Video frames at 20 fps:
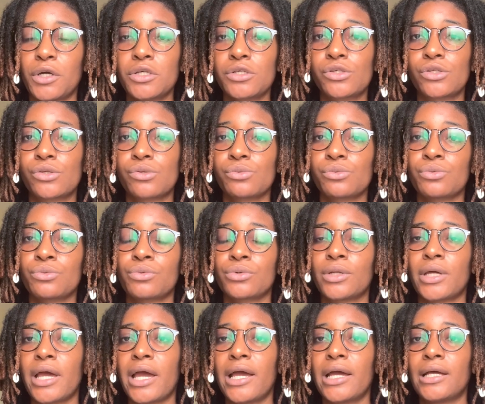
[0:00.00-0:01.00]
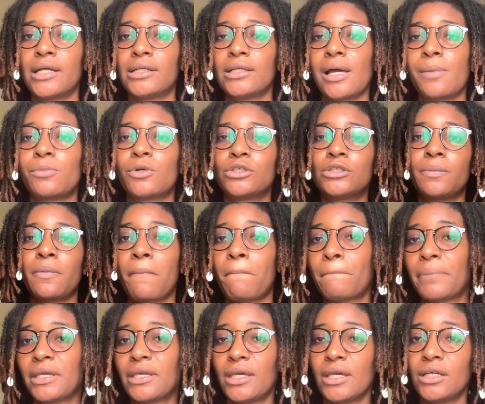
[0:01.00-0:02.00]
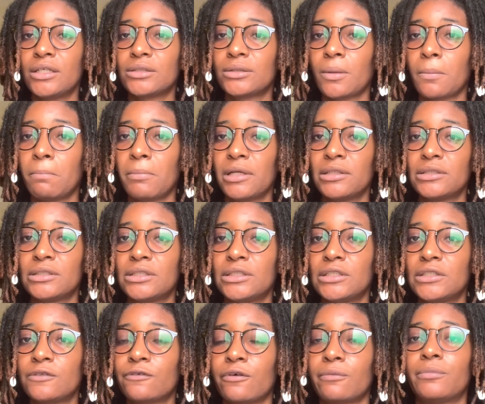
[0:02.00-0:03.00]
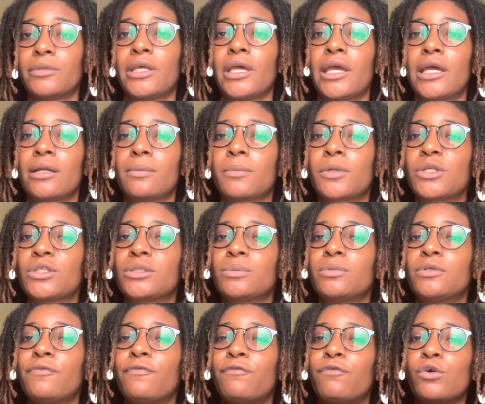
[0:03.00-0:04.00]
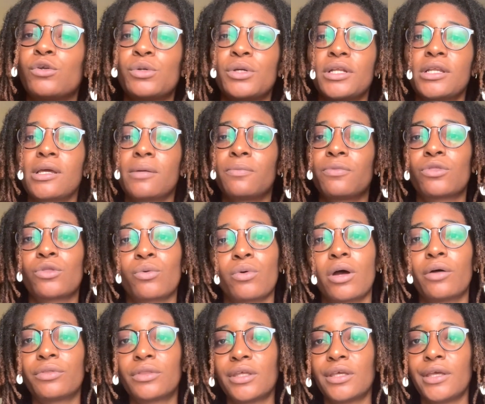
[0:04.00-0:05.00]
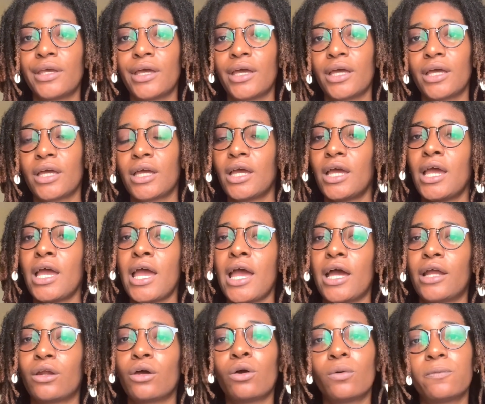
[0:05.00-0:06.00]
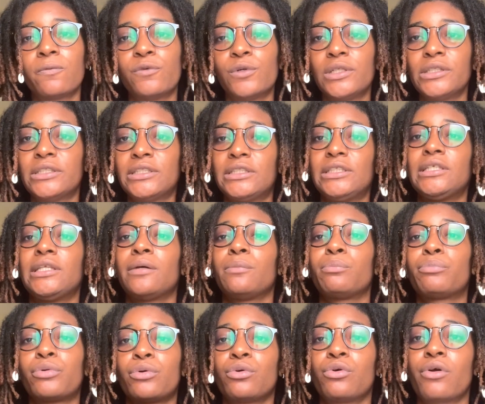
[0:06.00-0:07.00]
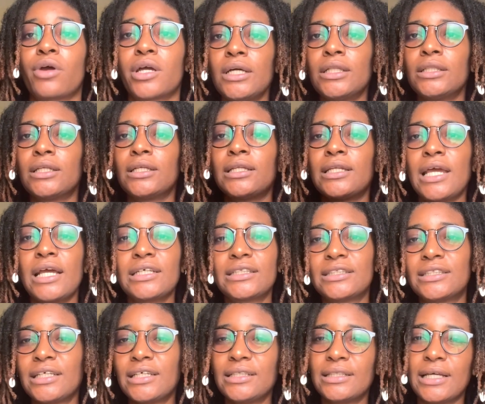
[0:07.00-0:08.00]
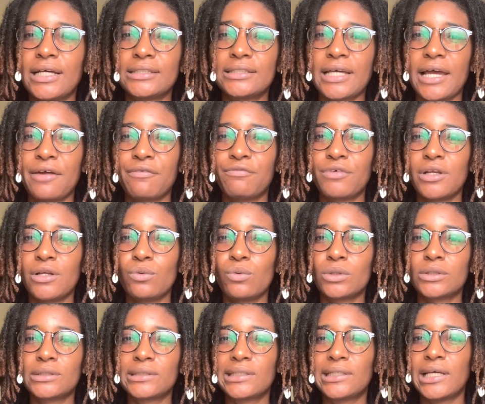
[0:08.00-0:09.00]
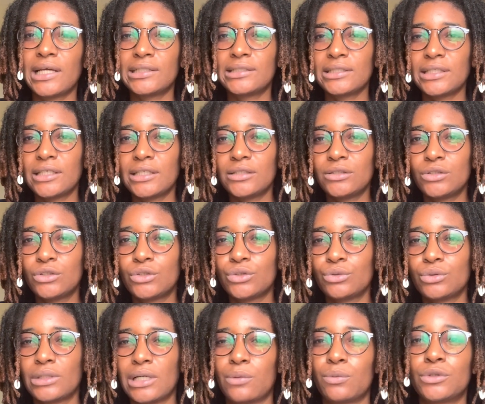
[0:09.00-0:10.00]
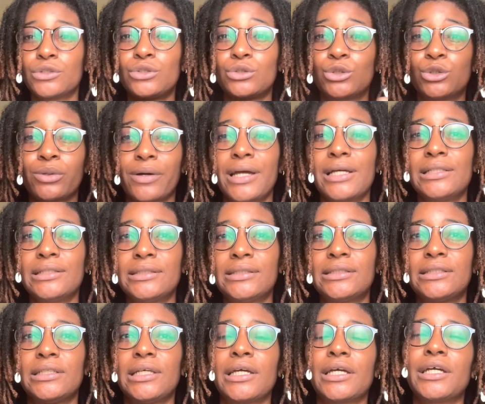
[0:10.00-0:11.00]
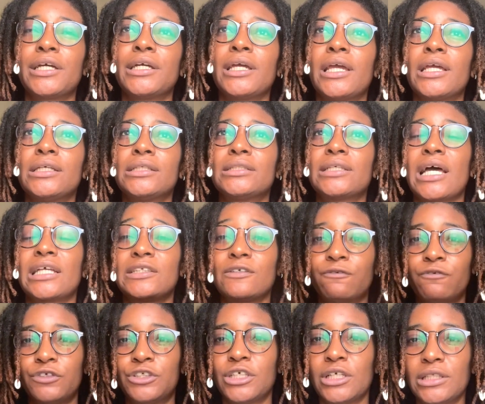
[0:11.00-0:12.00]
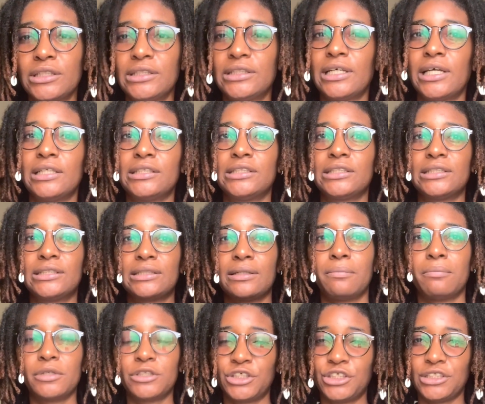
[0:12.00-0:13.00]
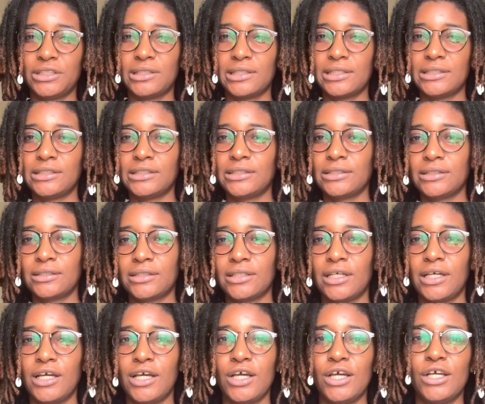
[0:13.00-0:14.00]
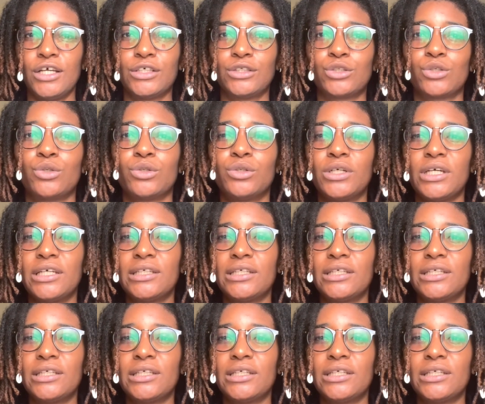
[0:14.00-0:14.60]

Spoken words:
soon, and I'm going to be picking some mentees from there, and I'm going to be following them throughout the year and hopefully see them progress. The next thing that I really want to get into, I want to try this year, is artificial intelligence and machine learning. So